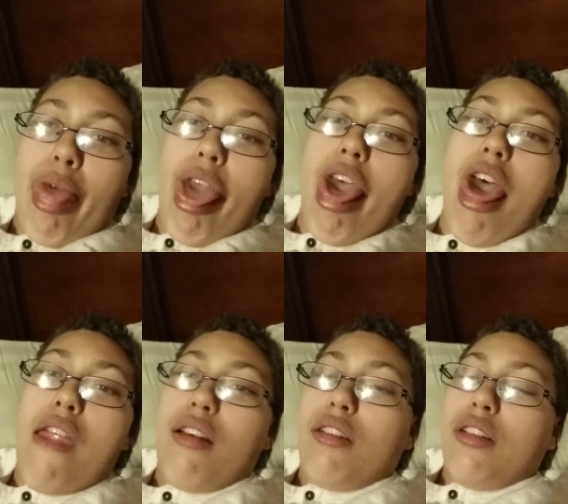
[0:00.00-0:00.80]

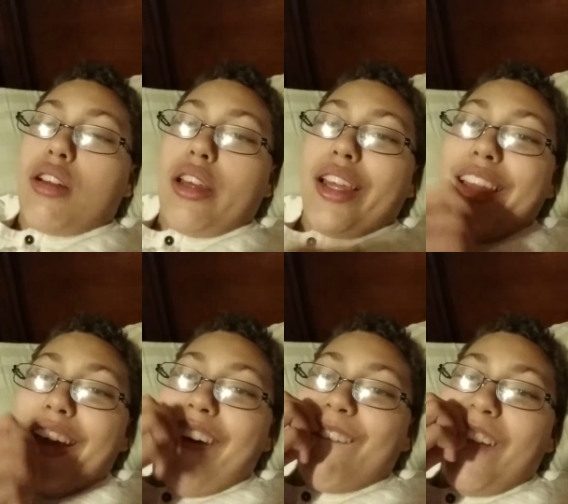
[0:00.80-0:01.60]
Yeah. Okay.
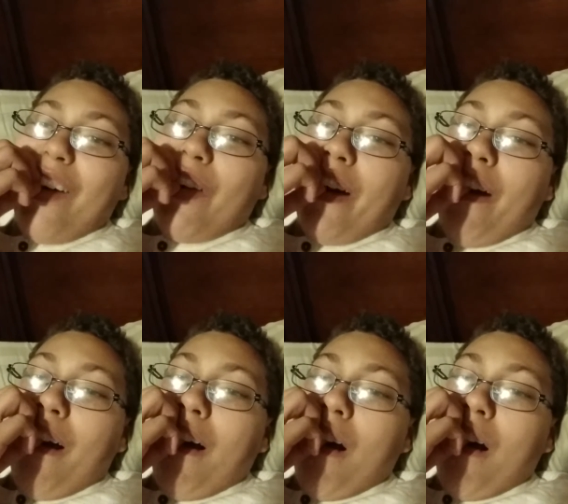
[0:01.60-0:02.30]
By the way,